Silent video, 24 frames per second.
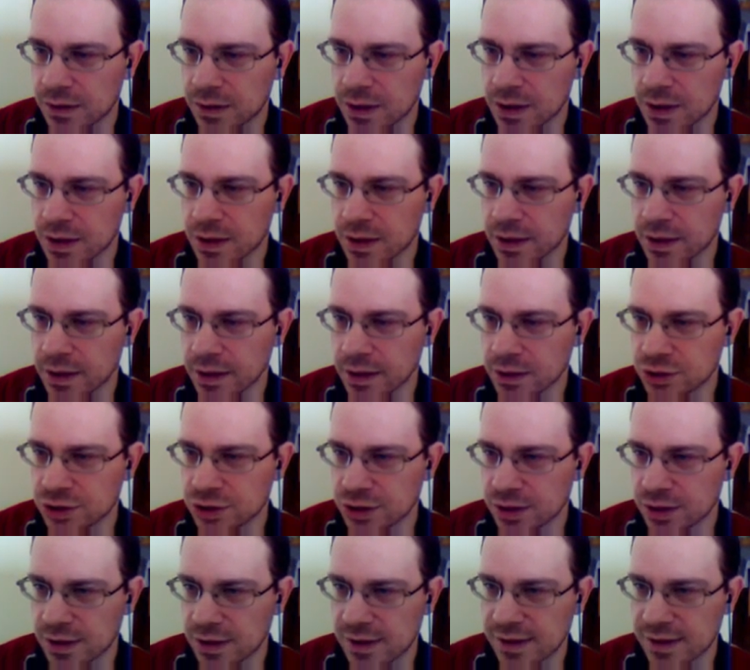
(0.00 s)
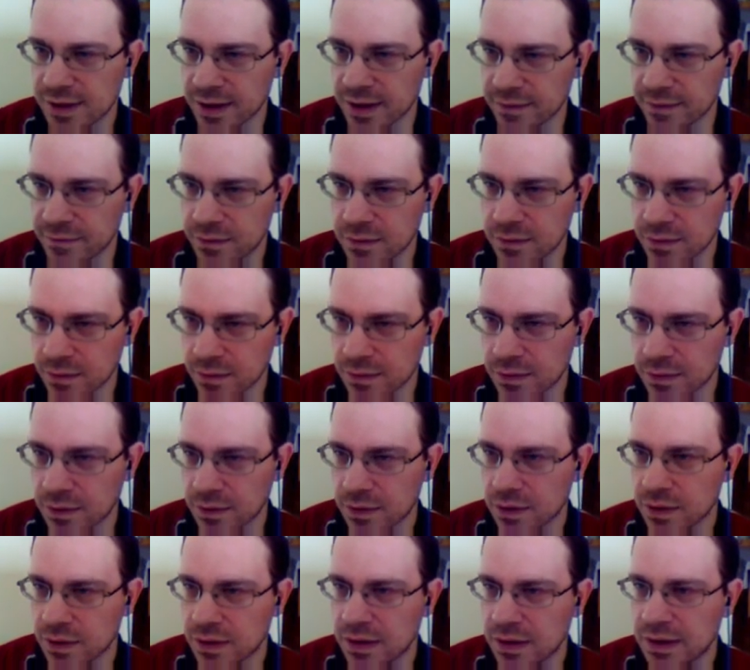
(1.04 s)
and h7,
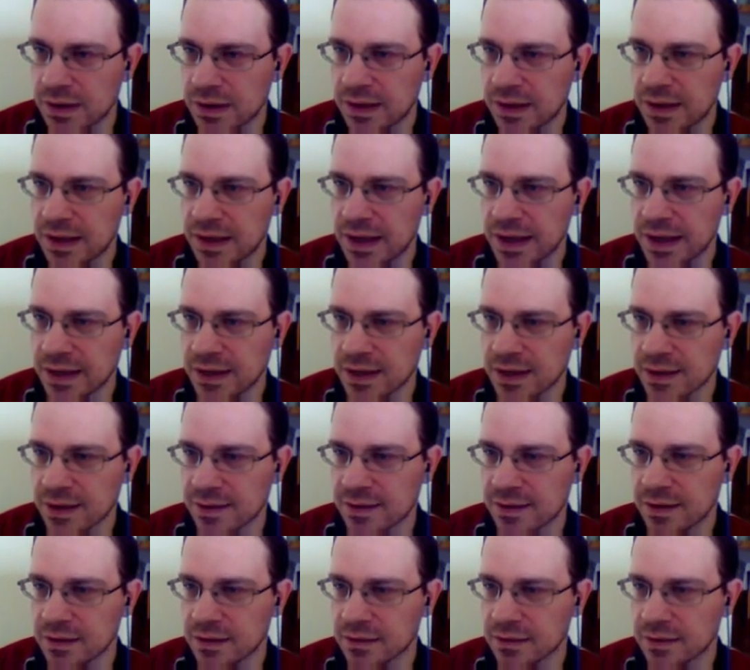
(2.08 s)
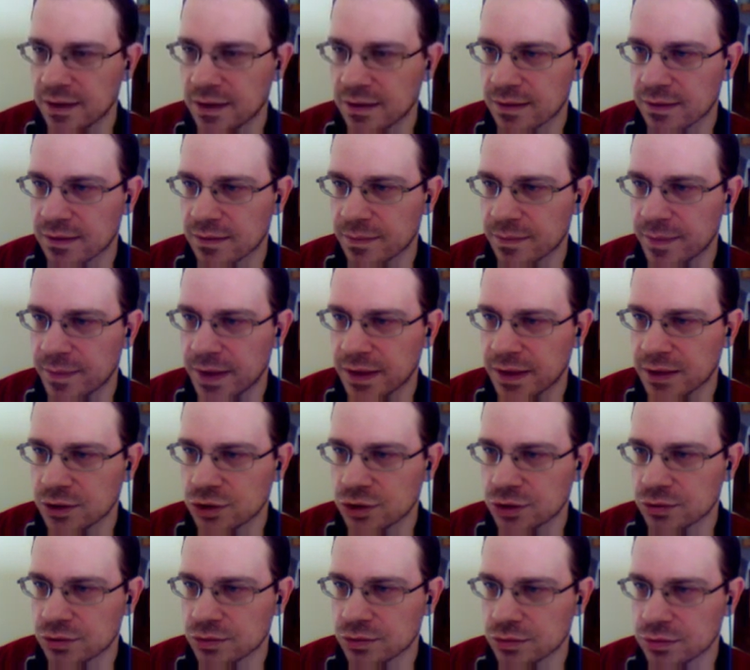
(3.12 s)
and he still doesn't
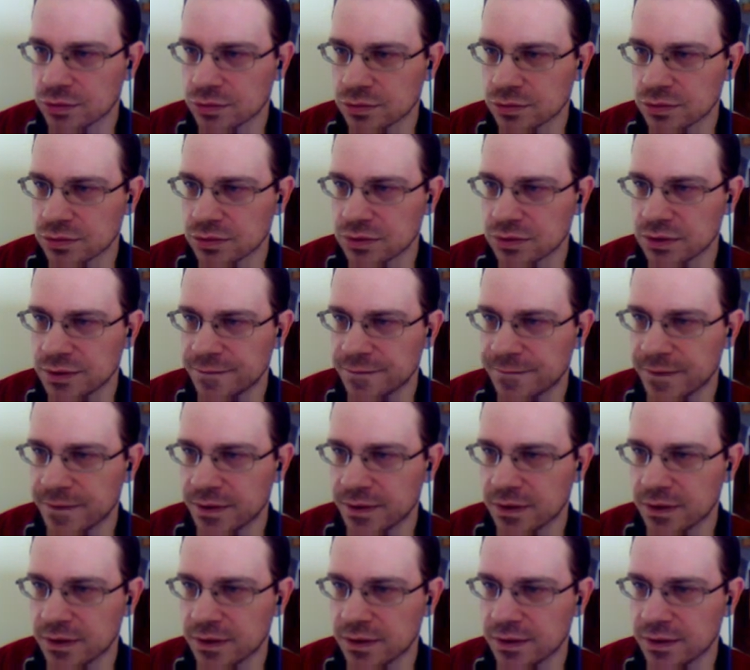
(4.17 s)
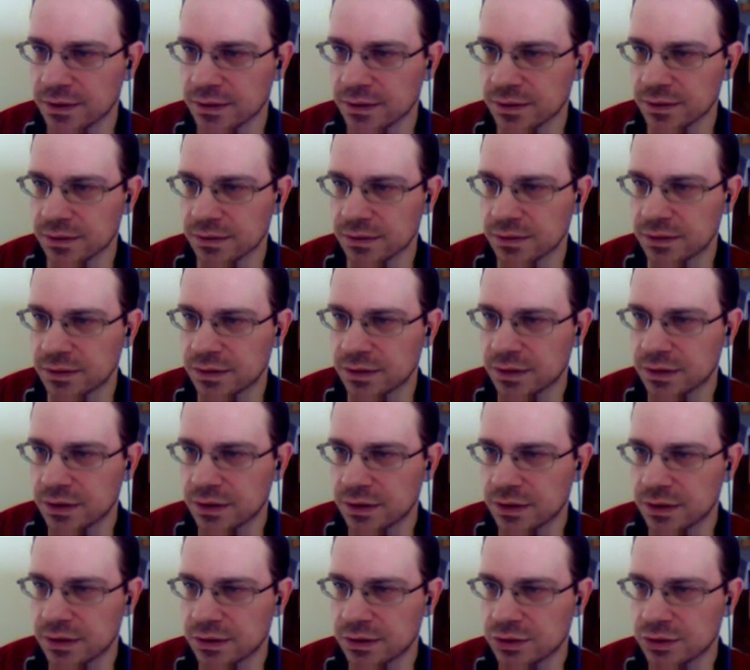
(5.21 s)
manage to defend the
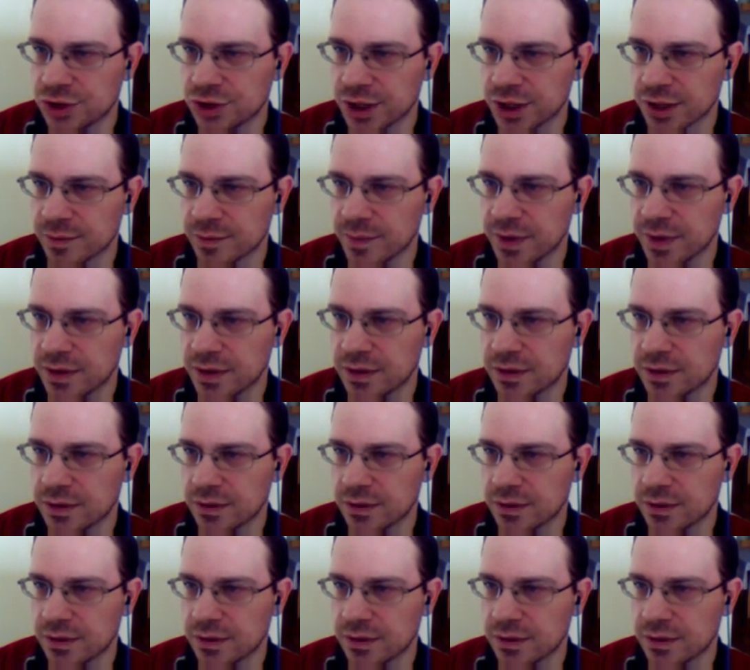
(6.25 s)
checkmate.